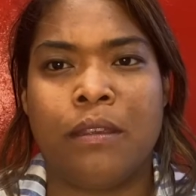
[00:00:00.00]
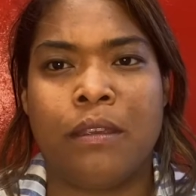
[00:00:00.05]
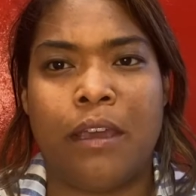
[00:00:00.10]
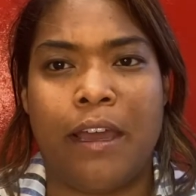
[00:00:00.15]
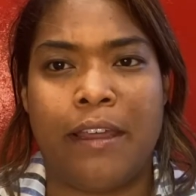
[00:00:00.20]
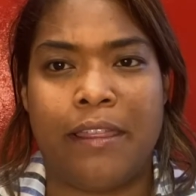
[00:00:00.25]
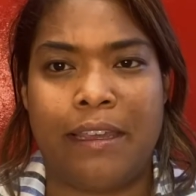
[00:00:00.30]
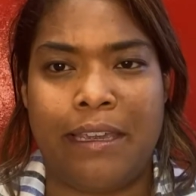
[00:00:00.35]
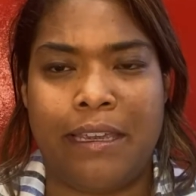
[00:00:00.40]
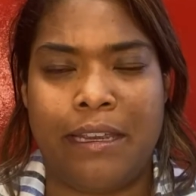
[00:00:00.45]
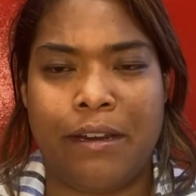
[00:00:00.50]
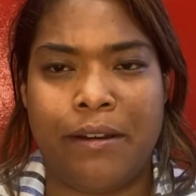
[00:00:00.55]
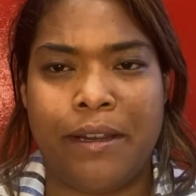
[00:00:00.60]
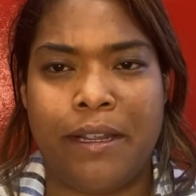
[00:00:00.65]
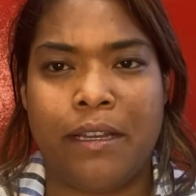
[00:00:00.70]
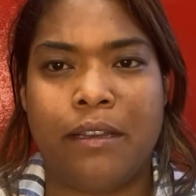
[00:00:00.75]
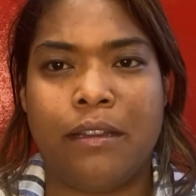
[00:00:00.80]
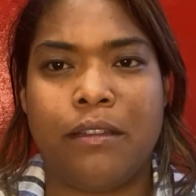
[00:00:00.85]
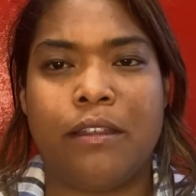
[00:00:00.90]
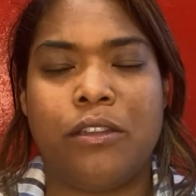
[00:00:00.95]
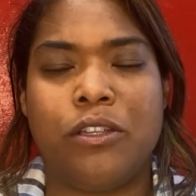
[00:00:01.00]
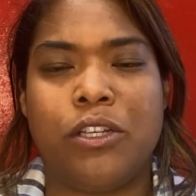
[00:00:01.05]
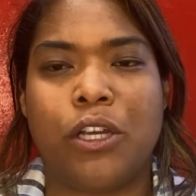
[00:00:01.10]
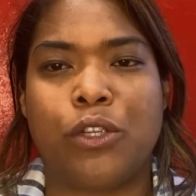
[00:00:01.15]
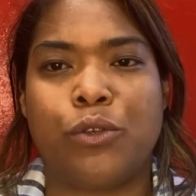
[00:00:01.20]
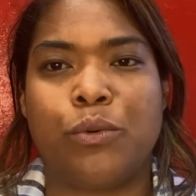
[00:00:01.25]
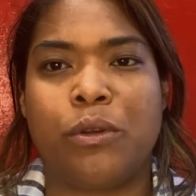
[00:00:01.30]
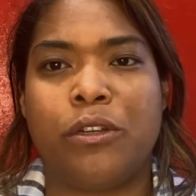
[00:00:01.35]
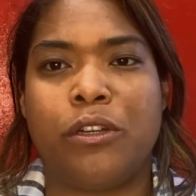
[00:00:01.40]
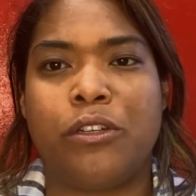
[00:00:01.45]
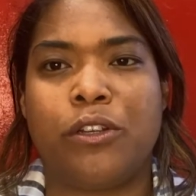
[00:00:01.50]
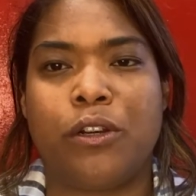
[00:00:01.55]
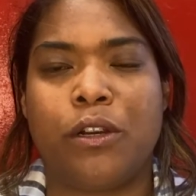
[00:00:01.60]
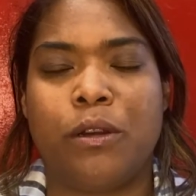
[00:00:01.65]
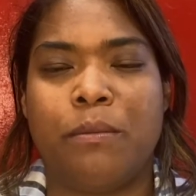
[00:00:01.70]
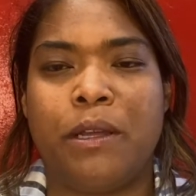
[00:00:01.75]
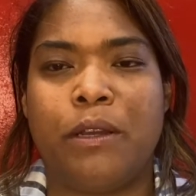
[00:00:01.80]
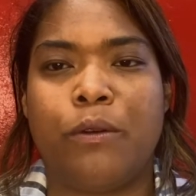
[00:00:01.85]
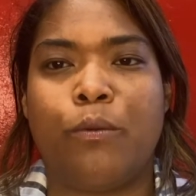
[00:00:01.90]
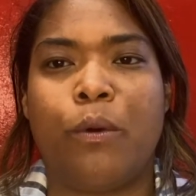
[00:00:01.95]
At the hearing, the judge will
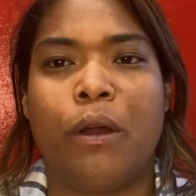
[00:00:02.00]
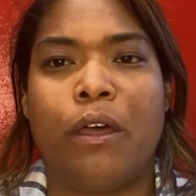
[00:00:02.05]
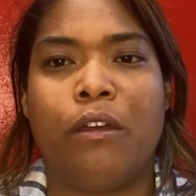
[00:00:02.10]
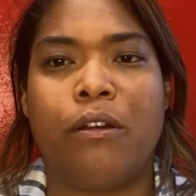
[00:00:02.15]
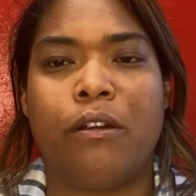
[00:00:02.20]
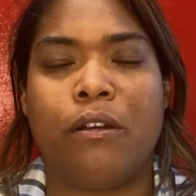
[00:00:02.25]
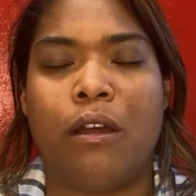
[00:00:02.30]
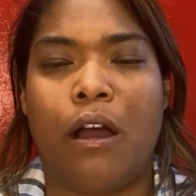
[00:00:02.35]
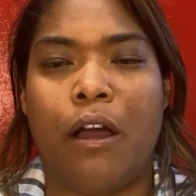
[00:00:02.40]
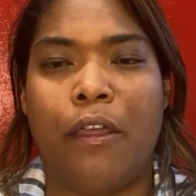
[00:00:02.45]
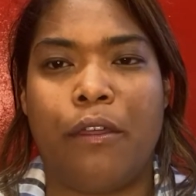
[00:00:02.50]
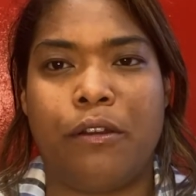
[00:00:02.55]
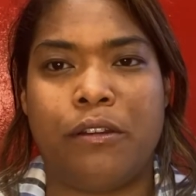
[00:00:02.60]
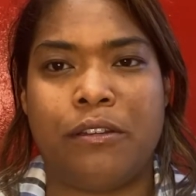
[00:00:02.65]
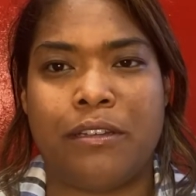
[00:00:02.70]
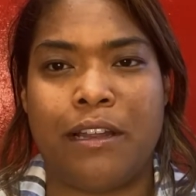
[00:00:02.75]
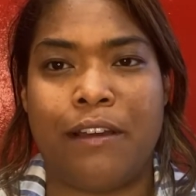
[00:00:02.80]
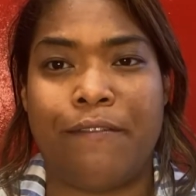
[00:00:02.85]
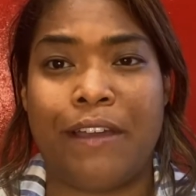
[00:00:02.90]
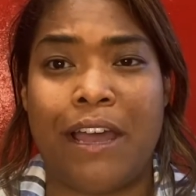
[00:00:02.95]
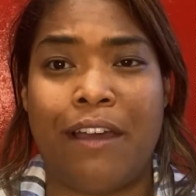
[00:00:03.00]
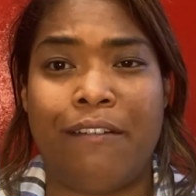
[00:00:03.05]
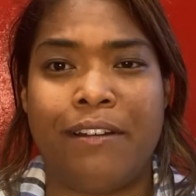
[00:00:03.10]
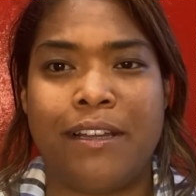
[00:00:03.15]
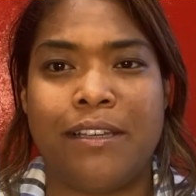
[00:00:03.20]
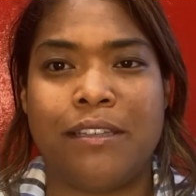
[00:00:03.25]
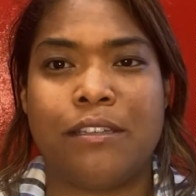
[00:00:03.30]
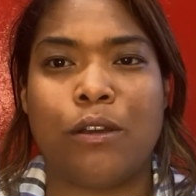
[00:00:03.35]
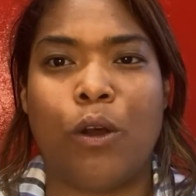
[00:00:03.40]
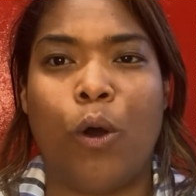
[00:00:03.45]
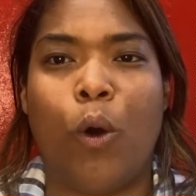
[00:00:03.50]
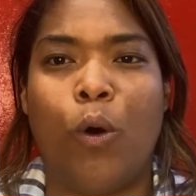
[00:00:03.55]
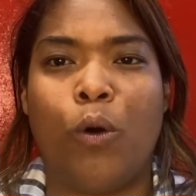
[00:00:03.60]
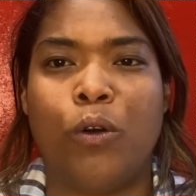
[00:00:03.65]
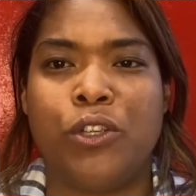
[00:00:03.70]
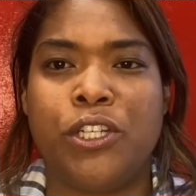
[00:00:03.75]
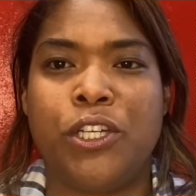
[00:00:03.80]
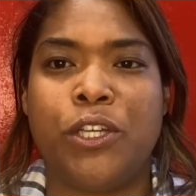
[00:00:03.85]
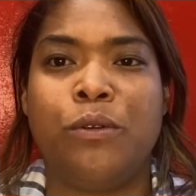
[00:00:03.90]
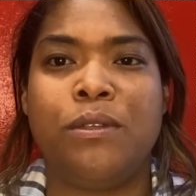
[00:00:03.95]
determine whether or not there's enough evidence to
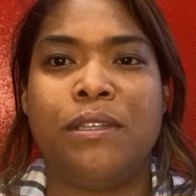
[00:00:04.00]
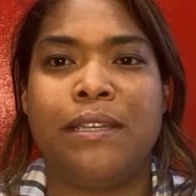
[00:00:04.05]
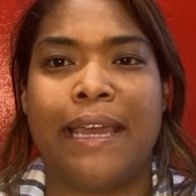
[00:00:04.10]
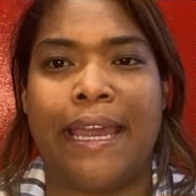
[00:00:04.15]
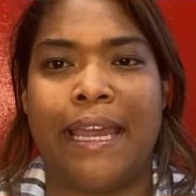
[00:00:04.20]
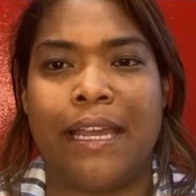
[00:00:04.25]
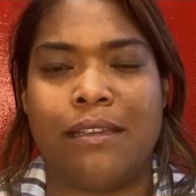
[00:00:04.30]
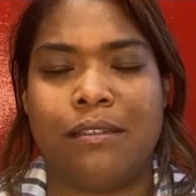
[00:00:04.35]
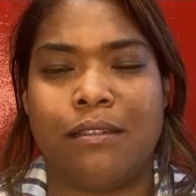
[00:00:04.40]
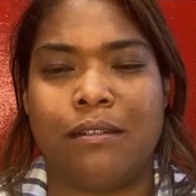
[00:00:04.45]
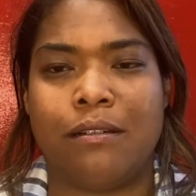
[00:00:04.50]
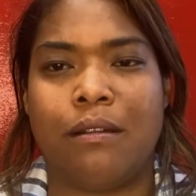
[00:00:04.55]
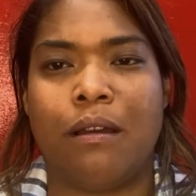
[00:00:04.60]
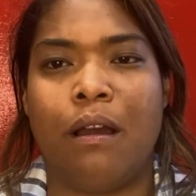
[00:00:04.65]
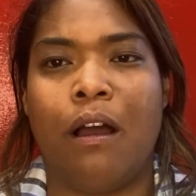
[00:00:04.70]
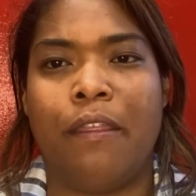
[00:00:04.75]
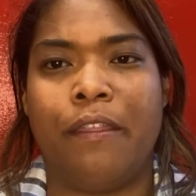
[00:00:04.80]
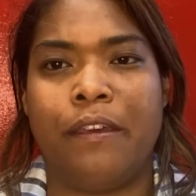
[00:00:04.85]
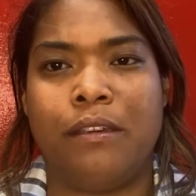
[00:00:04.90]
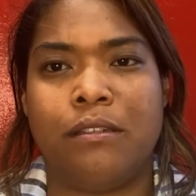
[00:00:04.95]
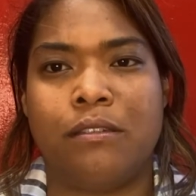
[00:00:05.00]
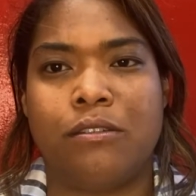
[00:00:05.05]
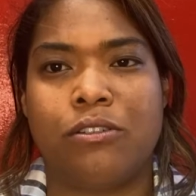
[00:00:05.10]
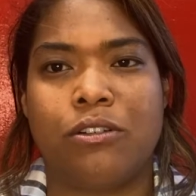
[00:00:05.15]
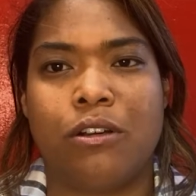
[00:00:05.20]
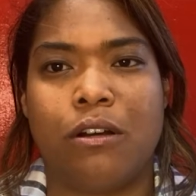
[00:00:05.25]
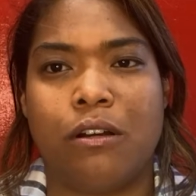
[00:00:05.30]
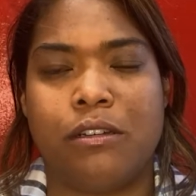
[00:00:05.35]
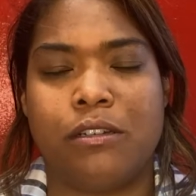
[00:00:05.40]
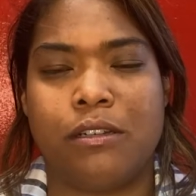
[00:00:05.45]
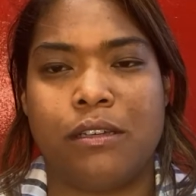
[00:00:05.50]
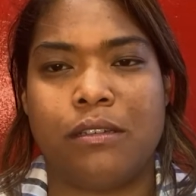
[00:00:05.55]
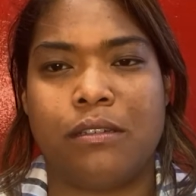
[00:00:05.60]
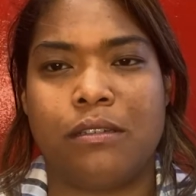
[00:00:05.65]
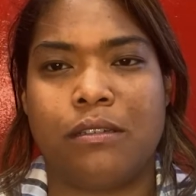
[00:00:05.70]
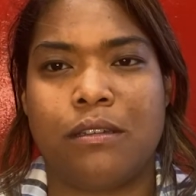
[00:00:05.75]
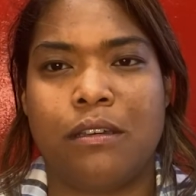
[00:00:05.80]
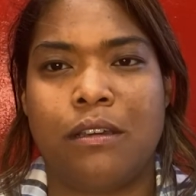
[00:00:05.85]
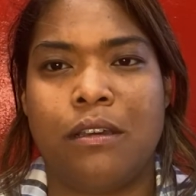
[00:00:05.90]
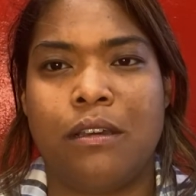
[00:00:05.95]
hold you to answer on these charges.